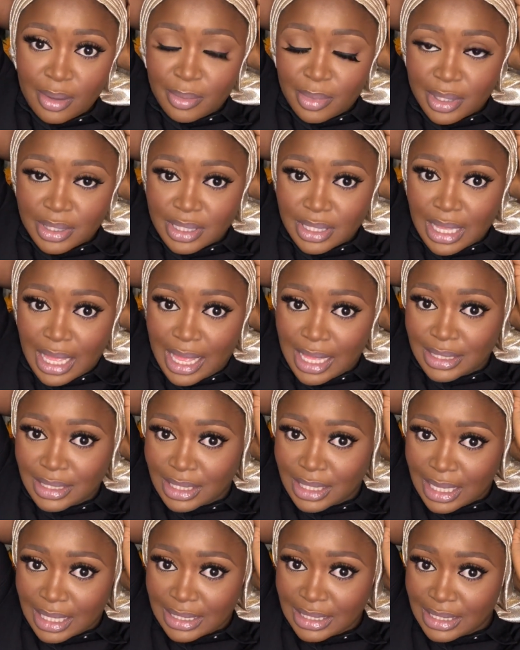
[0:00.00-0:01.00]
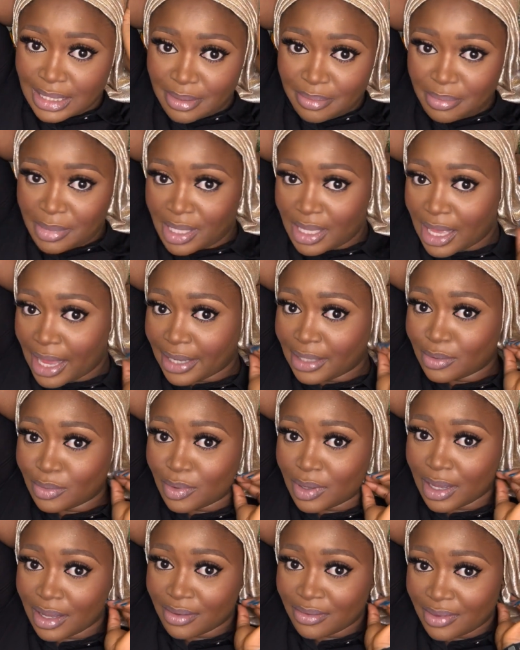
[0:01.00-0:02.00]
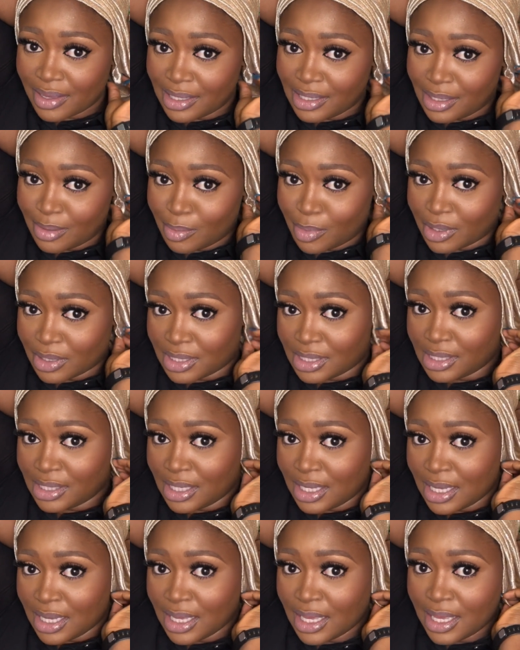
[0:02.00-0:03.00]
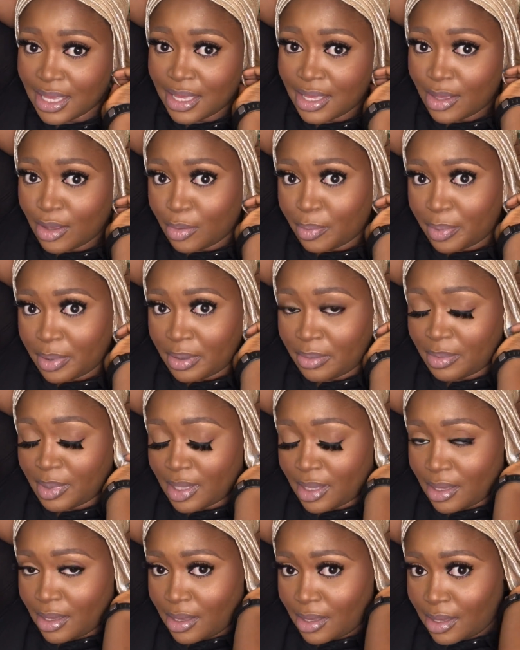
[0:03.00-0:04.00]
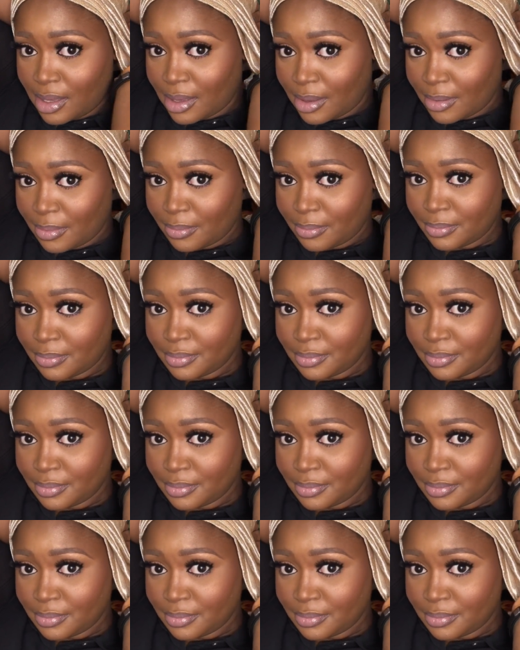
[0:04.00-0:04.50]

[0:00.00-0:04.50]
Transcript: But as you can see, me, I don't have anybody helping me here,